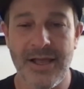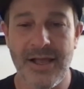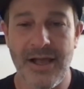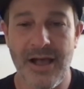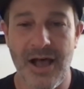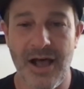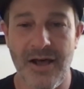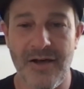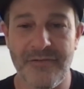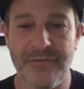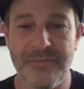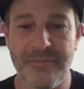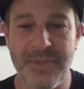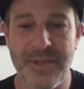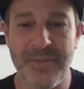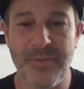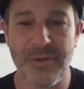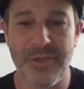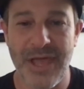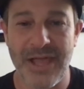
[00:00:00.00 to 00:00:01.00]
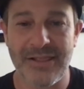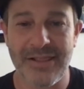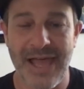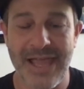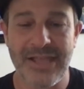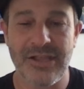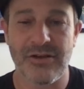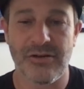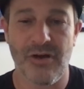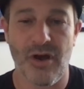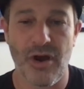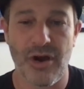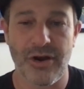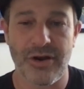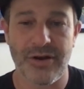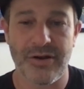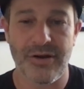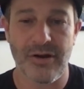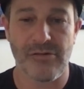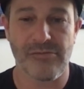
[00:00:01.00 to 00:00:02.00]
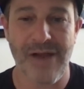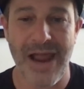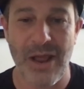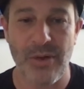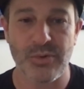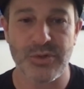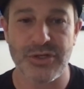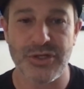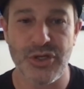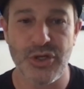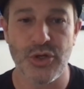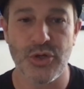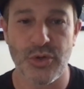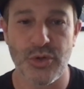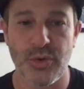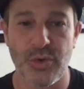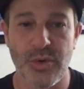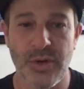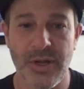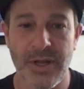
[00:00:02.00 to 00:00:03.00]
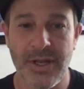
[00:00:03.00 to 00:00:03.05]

of people that like your art around you.